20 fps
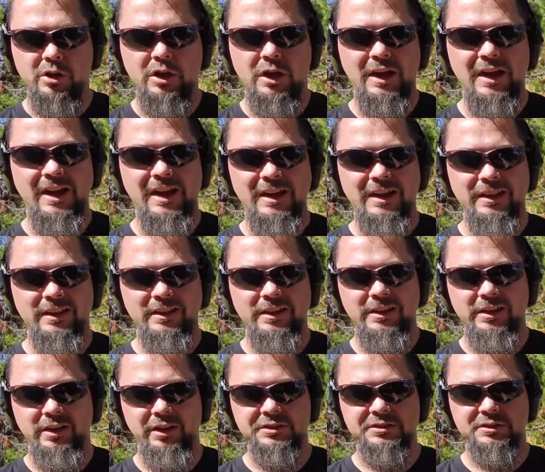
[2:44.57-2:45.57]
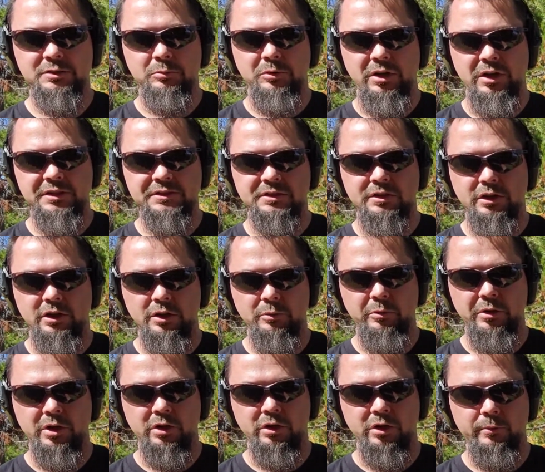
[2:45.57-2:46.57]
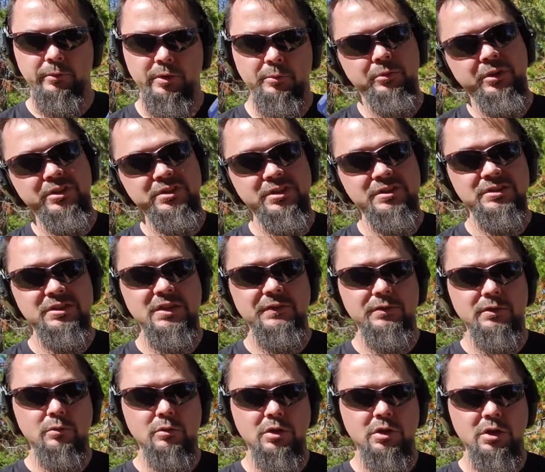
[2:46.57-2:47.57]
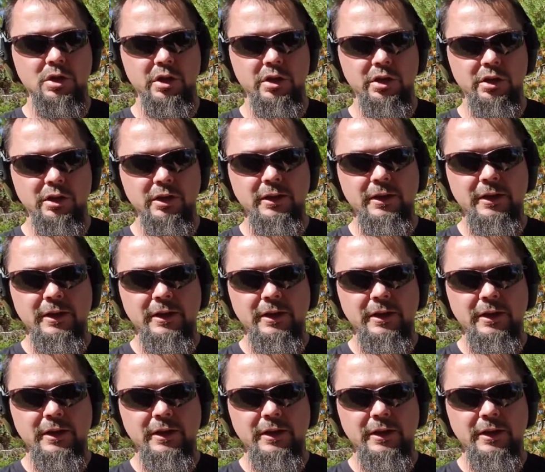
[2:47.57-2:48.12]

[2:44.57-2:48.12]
highly customized Combat Armory. But let's just see if it'll work on it.